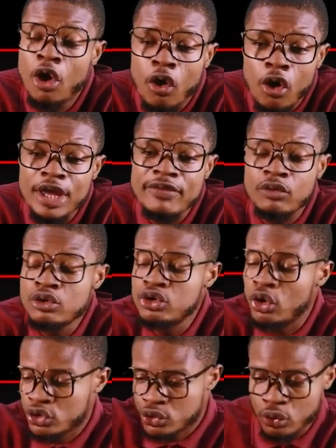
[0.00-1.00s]
or even
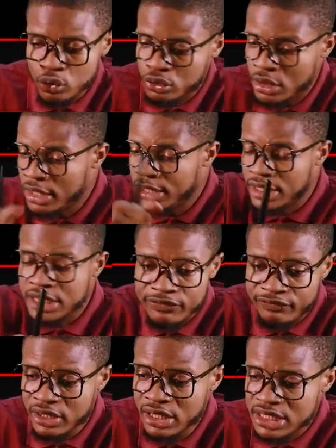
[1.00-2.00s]
your stone in the
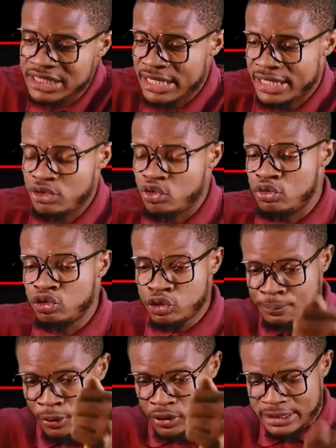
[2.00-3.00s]
village, and then you use
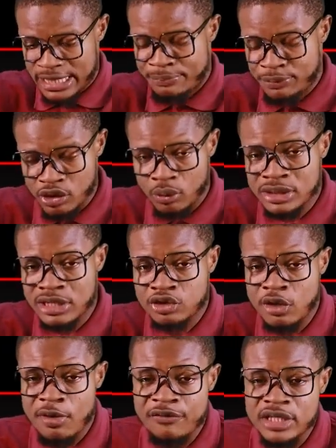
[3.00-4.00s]
pot and put your water on
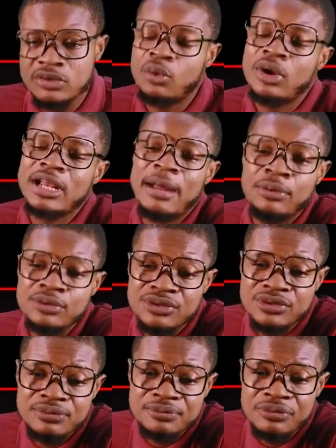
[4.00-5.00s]
top of it. What
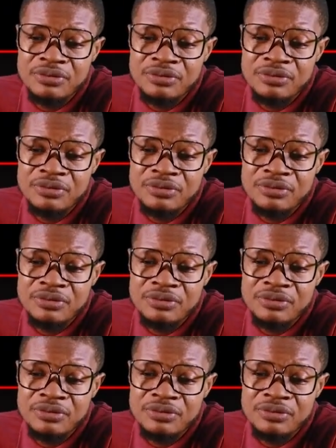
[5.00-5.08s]
happens?